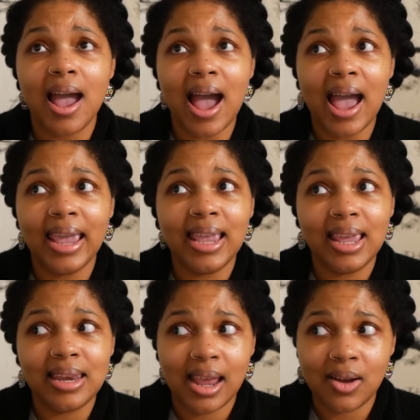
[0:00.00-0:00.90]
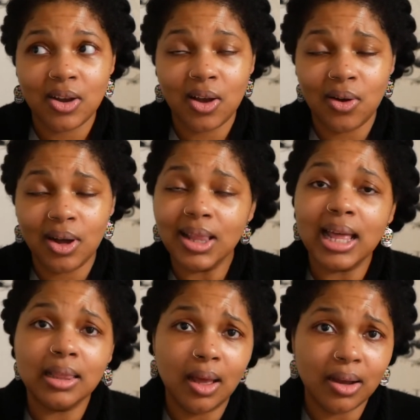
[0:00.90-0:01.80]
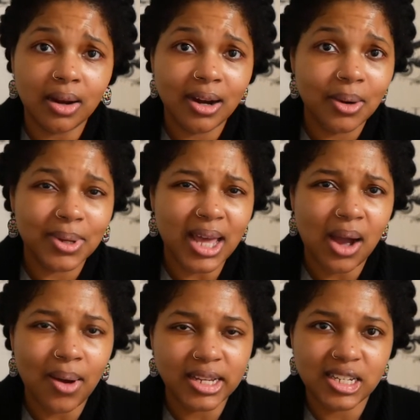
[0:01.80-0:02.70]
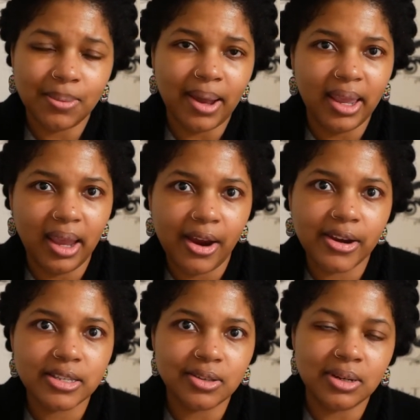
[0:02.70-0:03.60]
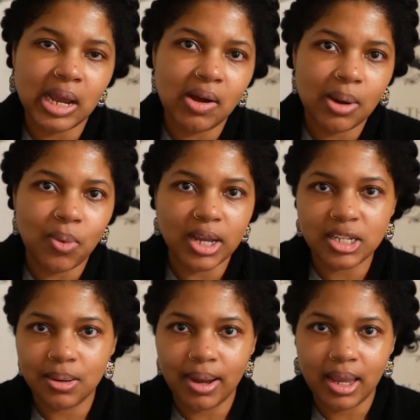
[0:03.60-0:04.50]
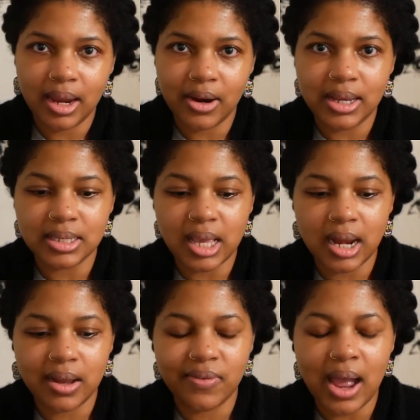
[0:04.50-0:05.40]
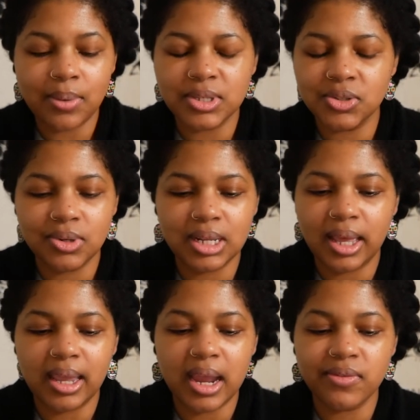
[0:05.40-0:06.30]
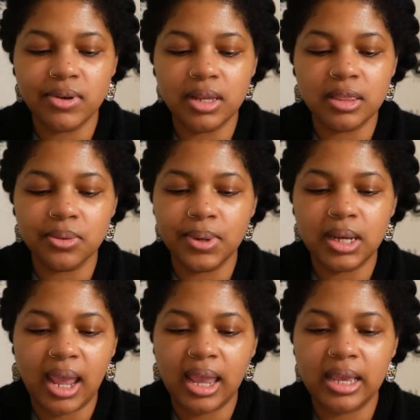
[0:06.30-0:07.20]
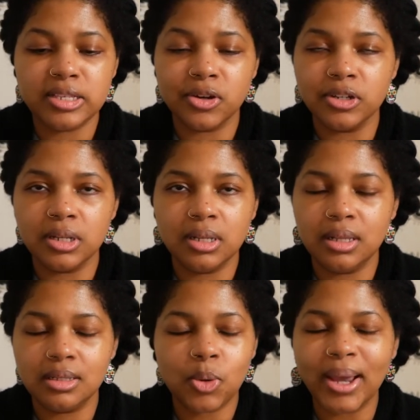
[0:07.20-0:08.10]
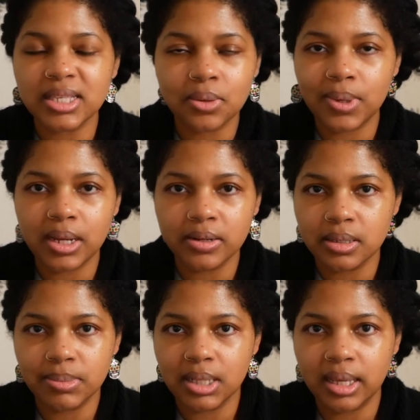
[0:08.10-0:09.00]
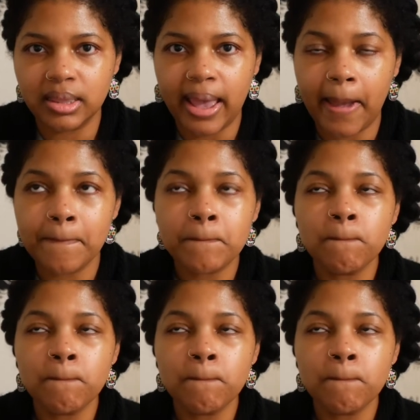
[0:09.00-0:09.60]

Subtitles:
I can now go a lot longer without washing my hair. So now I'm washing my hair instead of, I was doing it like every 3 days or twice a week or something like that.